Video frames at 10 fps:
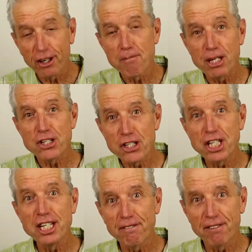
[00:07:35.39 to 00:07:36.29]
They're a bit
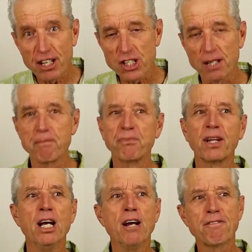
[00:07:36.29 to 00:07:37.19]
chi deficient.
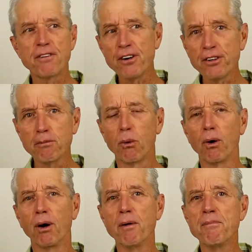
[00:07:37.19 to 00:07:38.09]

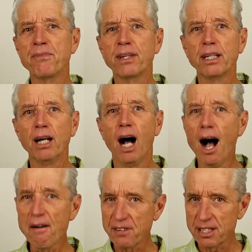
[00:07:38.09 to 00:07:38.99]
Furthermore,
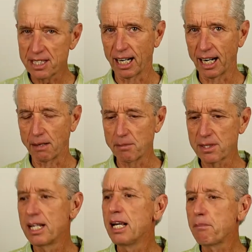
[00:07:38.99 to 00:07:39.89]

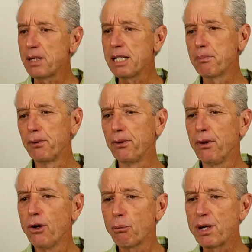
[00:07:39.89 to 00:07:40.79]
oftentimes
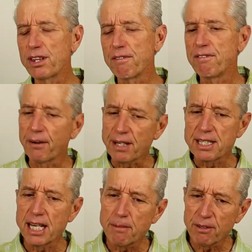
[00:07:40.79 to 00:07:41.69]
people with a very
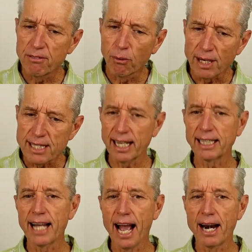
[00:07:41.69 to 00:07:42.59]
timid voice
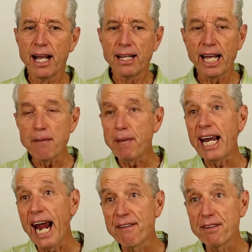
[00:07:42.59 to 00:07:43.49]
like that, they may
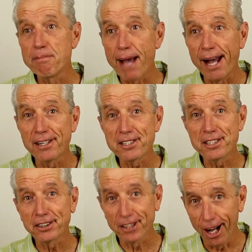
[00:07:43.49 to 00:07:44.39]
have imbalance
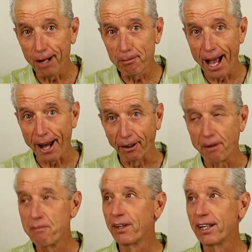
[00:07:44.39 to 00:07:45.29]
in the gallbladder.